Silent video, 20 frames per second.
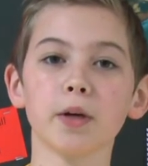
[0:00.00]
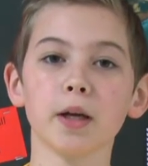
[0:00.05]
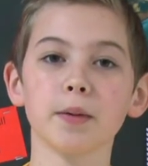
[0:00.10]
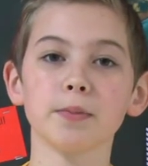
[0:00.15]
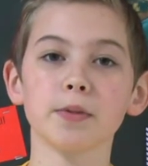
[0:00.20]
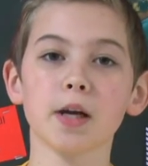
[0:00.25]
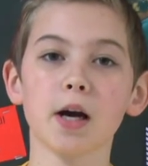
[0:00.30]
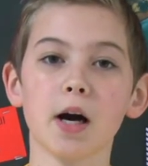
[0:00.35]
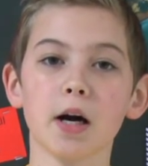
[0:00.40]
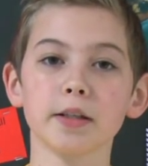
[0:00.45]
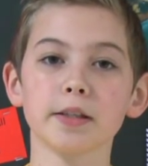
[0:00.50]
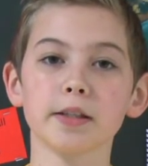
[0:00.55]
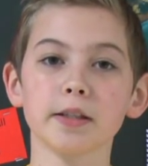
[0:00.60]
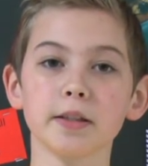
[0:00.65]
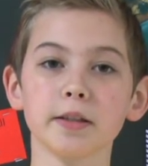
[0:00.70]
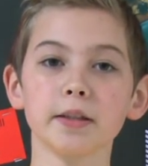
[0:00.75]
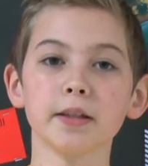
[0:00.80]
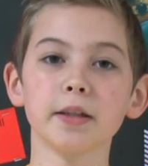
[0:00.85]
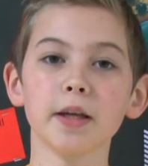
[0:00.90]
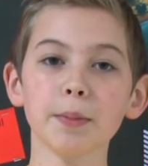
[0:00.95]
games
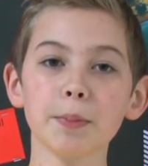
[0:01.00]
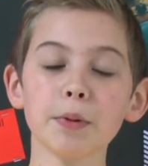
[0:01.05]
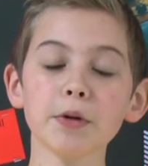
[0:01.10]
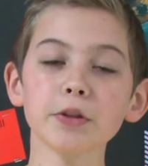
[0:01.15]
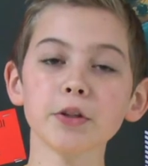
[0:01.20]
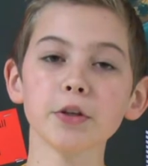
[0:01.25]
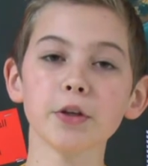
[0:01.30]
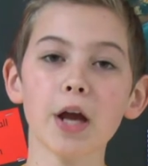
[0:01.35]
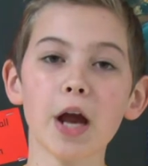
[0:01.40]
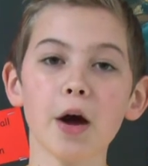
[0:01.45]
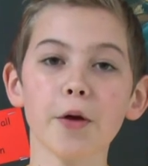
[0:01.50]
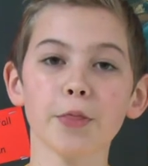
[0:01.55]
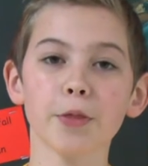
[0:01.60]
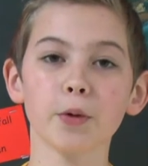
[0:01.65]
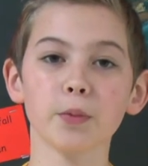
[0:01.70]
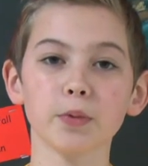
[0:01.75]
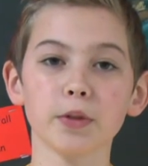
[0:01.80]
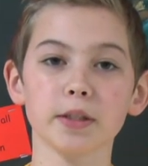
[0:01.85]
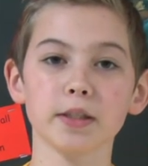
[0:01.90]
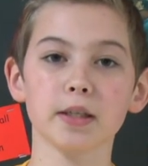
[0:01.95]
constantly, they put their health
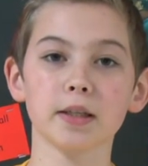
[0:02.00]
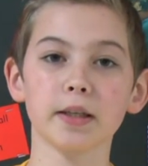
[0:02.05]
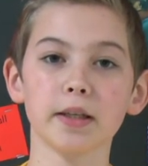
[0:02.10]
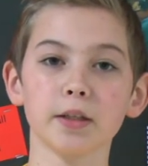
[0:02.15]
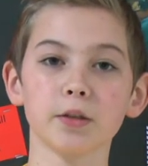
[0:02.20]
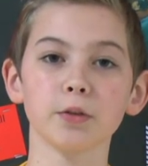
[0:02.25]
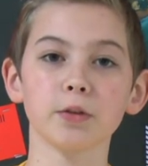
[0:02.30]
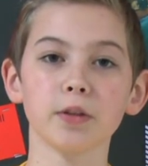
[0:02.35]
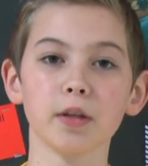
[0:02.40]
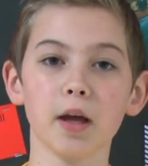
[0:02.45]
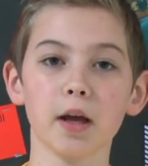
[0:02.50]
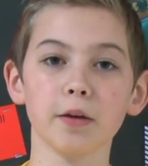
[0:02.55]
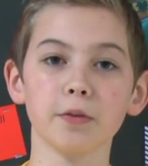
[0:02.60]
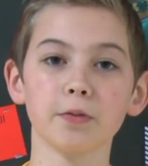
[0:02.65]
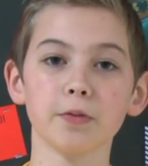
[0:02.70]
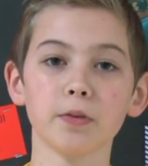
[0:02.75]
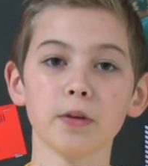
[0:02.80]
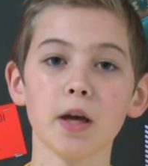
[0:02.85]
at risk later in life.